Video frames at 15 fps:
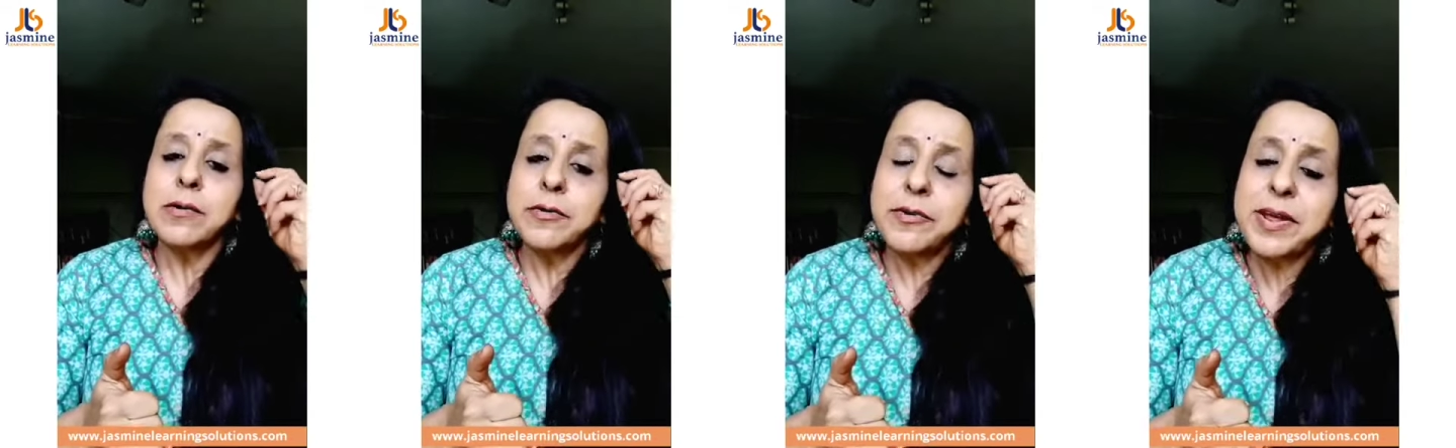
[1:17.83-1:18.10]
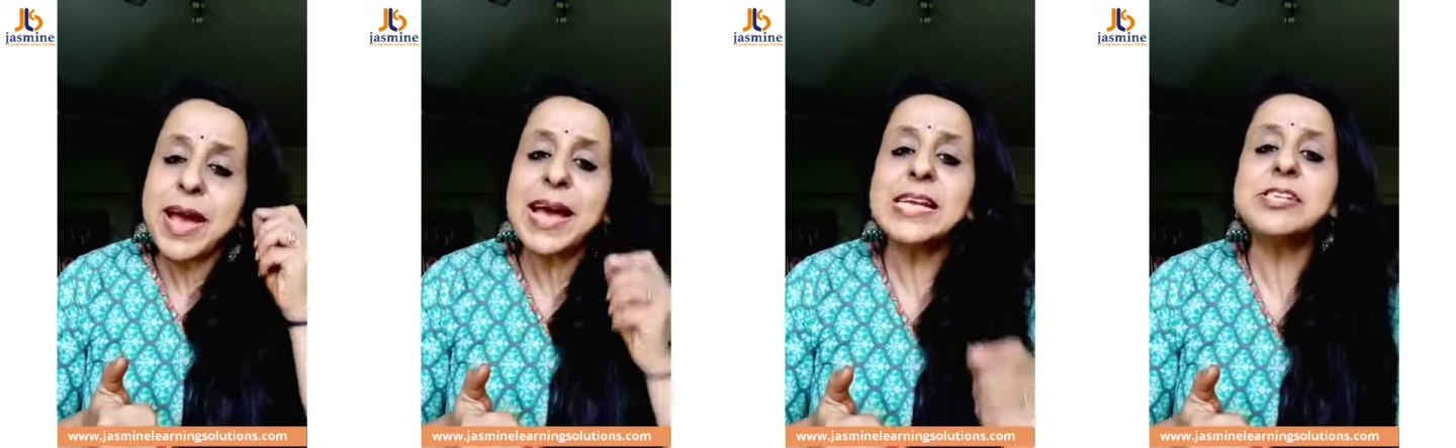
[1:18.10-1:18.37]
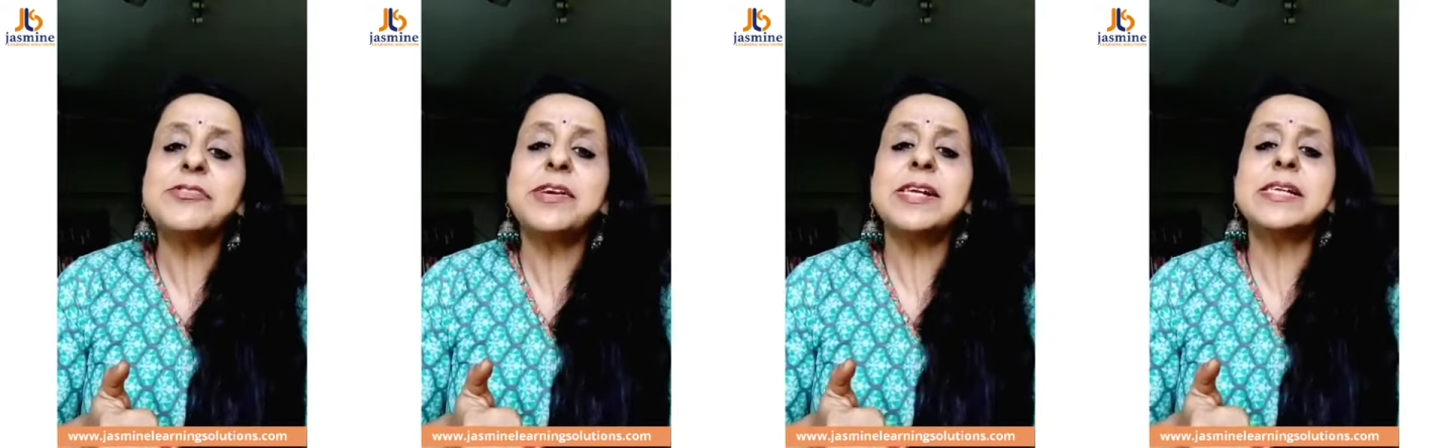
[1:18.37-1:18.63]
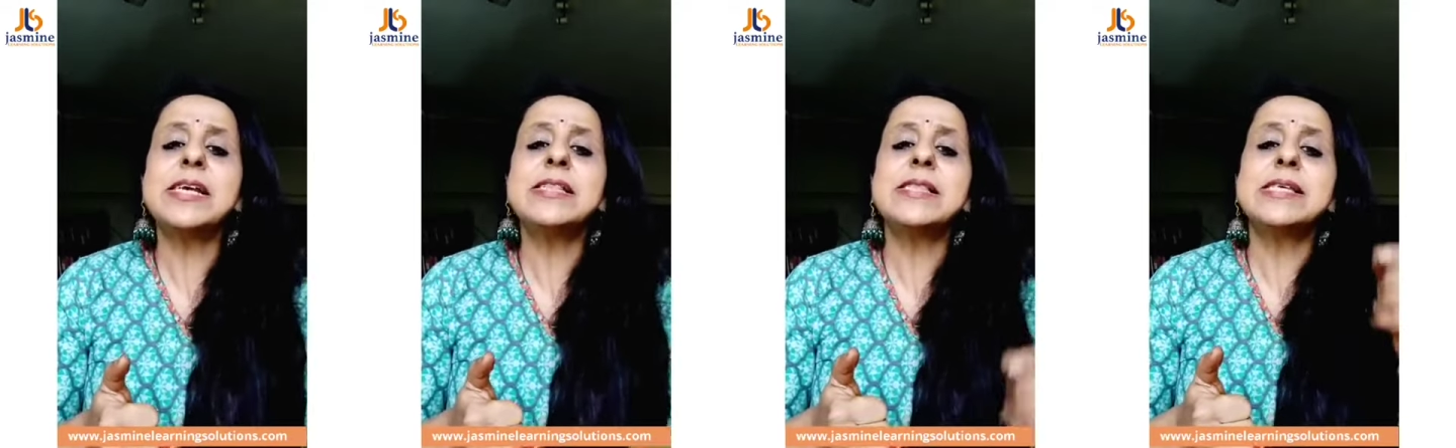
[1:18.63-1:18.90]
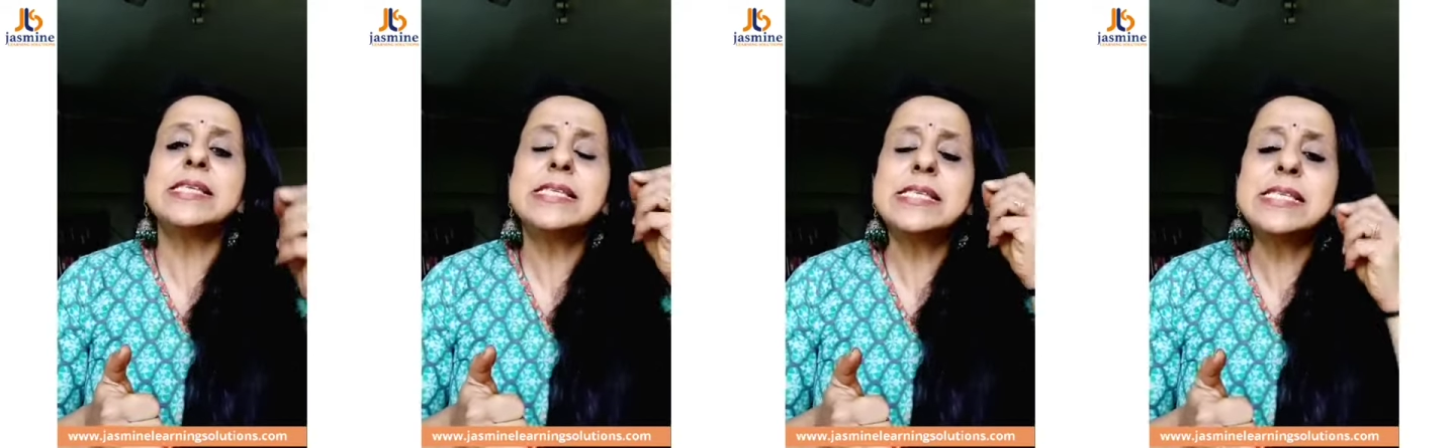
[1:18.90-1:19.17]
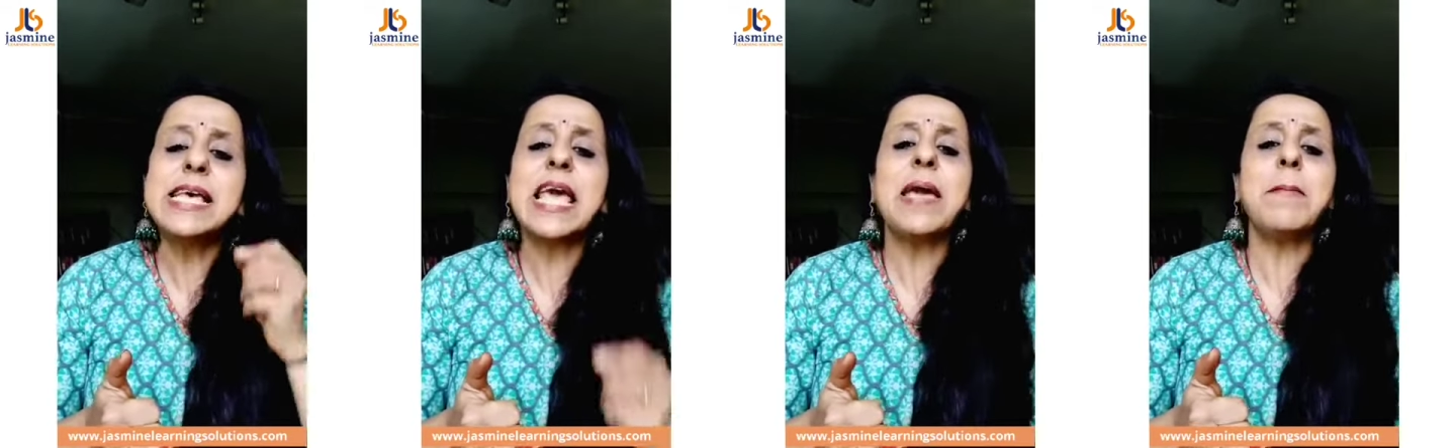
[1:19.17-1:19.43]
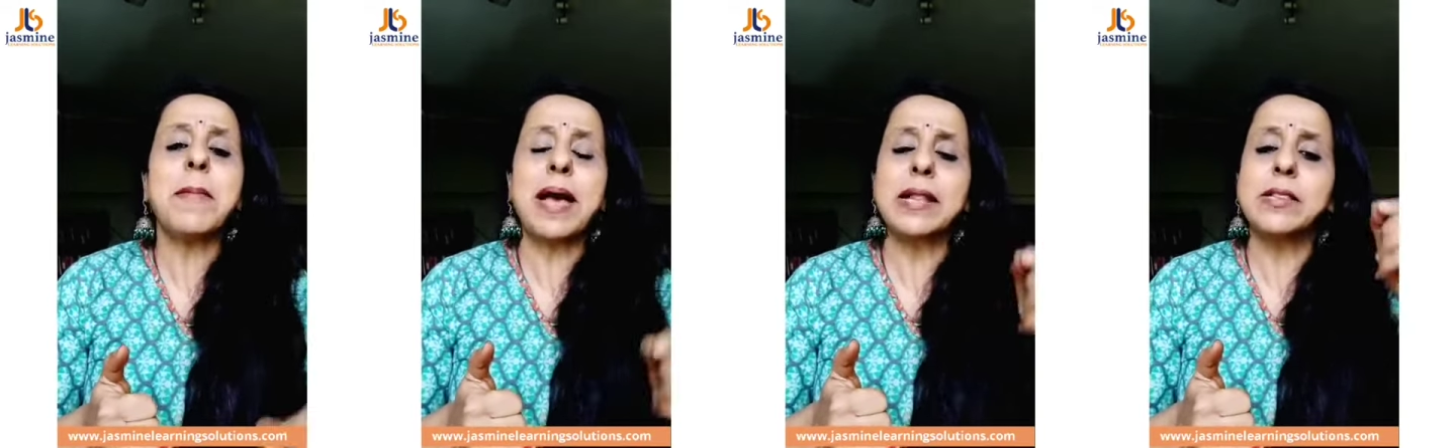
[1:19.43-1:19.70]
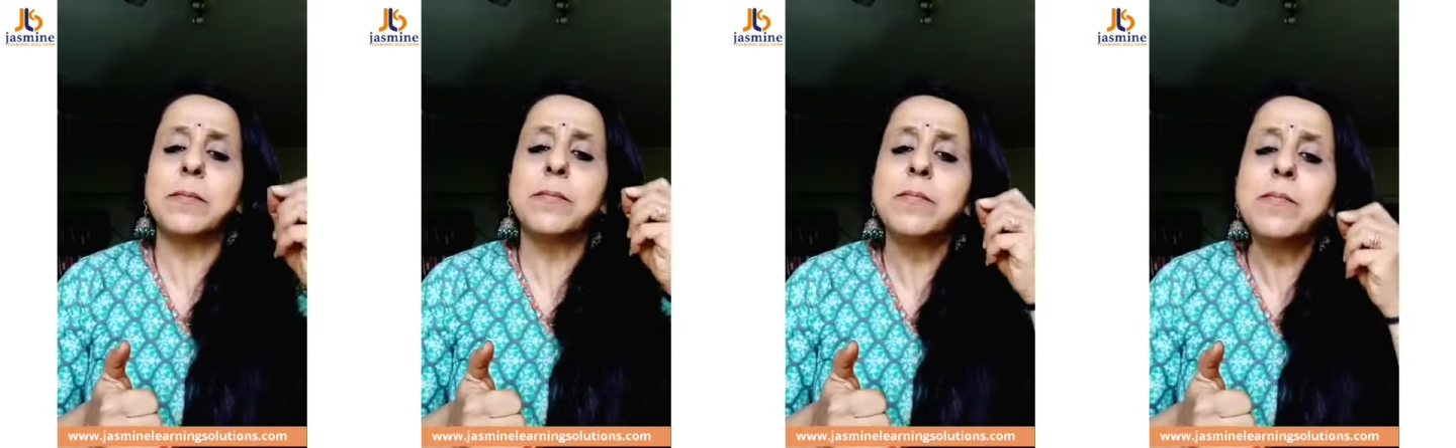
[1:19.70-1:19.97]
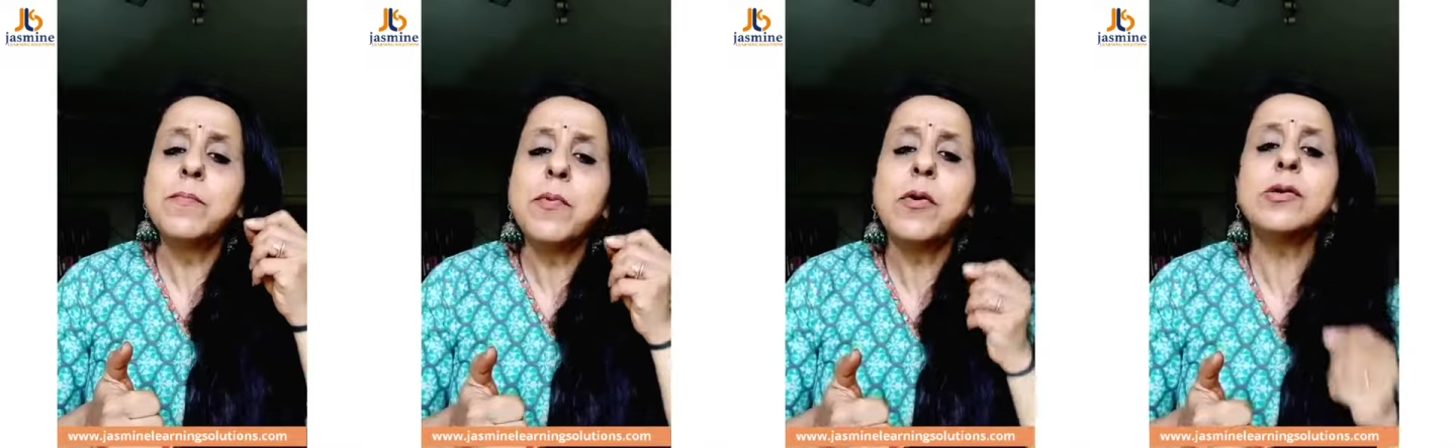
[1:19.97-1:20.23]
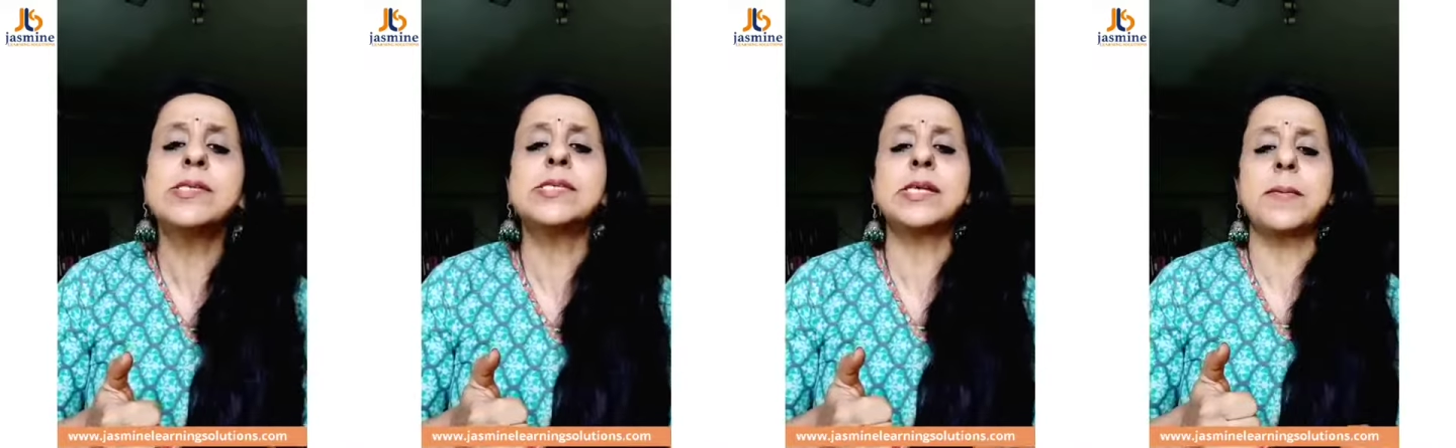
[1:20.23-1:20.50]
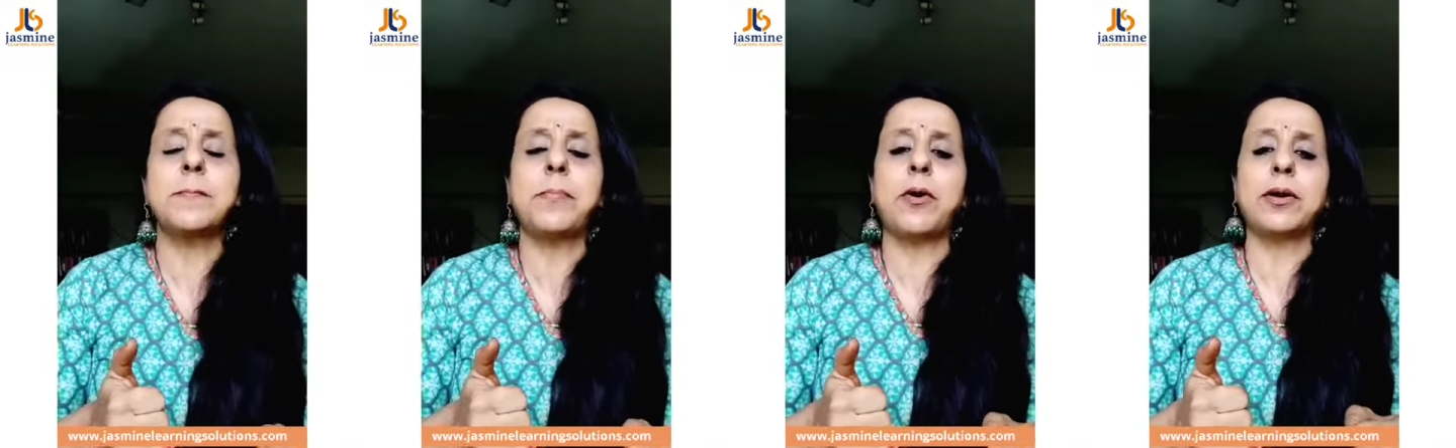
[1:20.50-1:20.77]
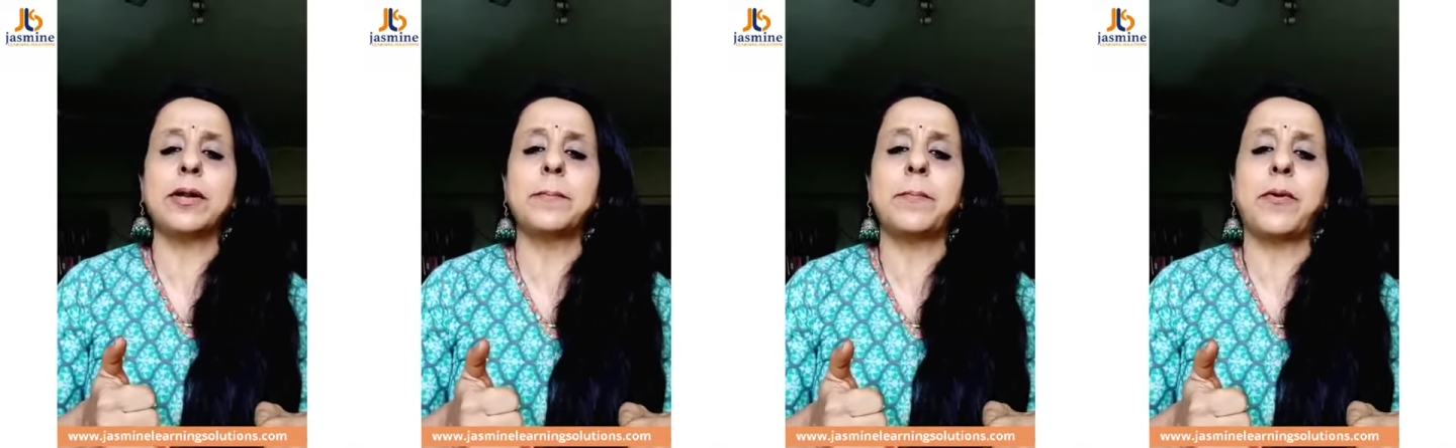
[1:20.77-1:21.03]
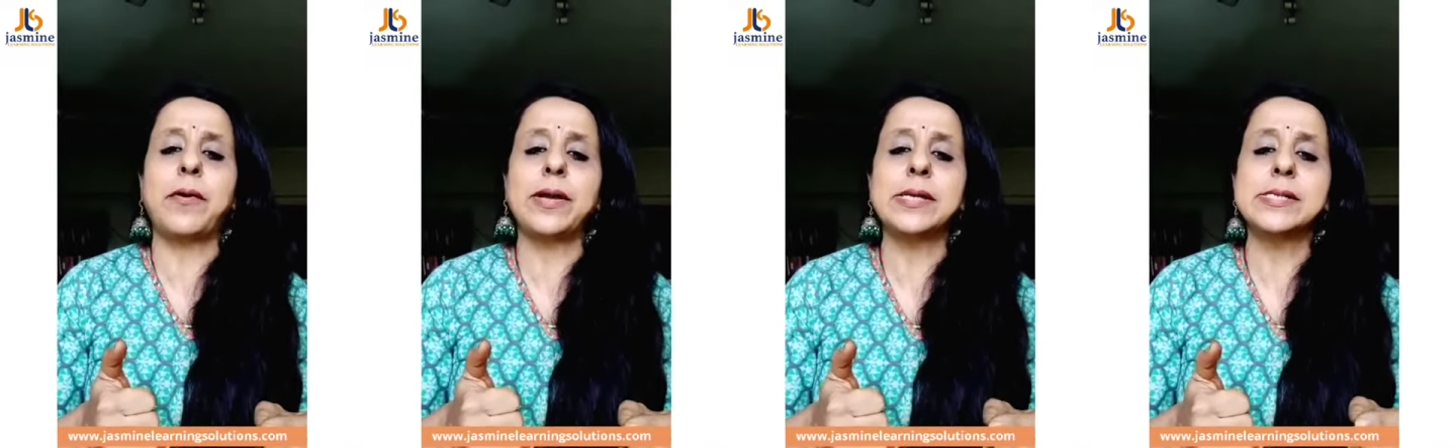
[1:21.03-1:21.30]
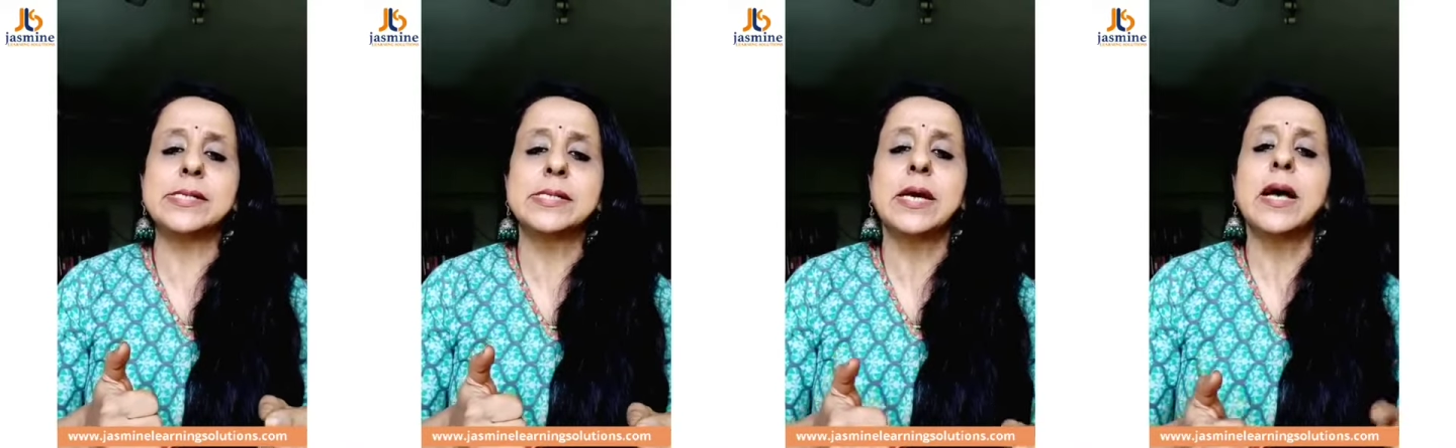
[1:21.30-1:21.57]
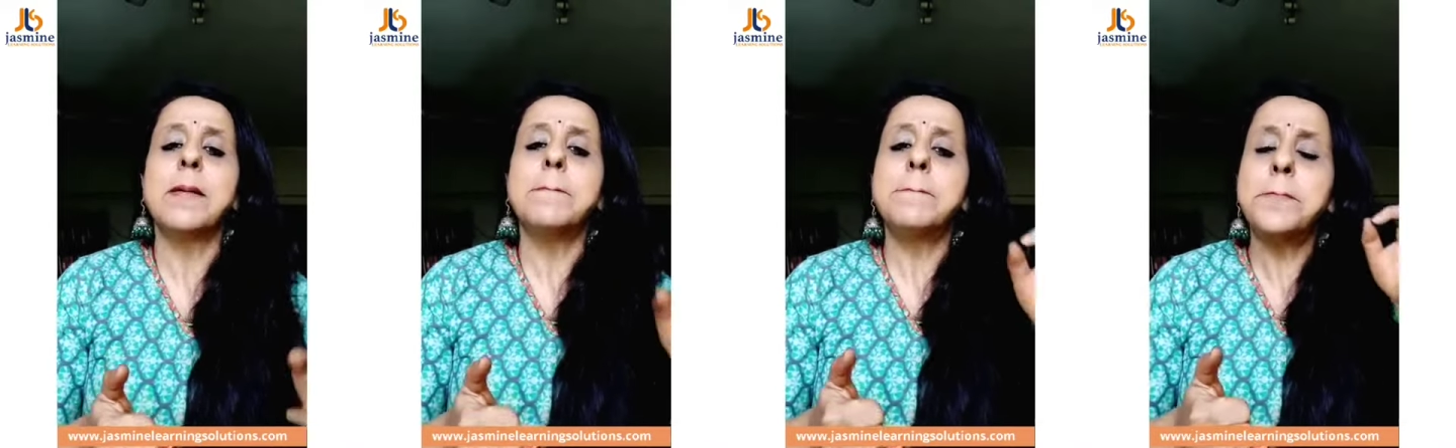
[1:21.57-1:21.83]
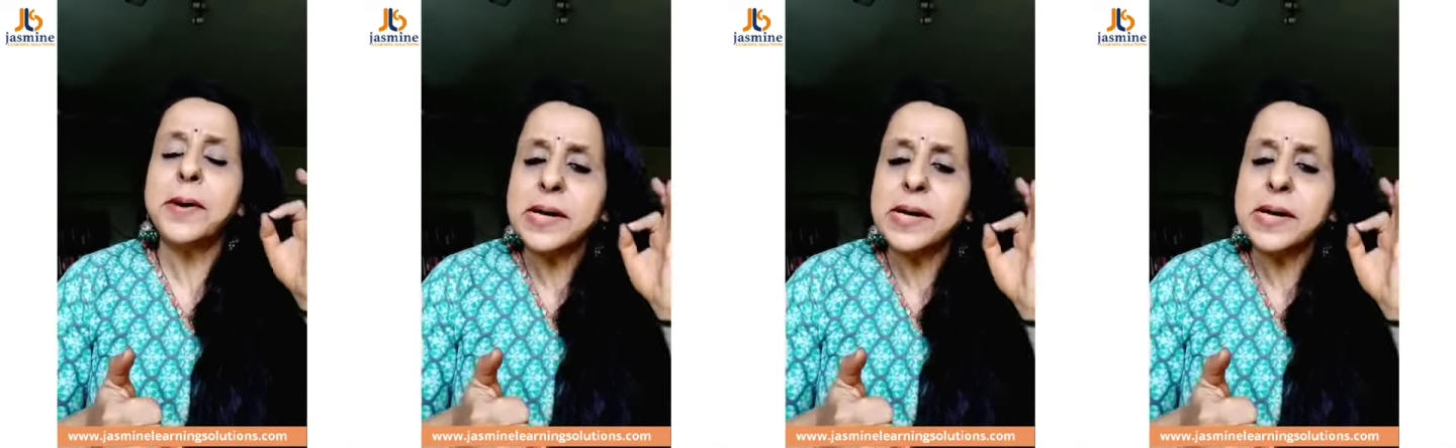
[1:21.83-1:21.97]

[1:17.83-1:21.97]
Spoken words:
Reiterating the same and the most important point,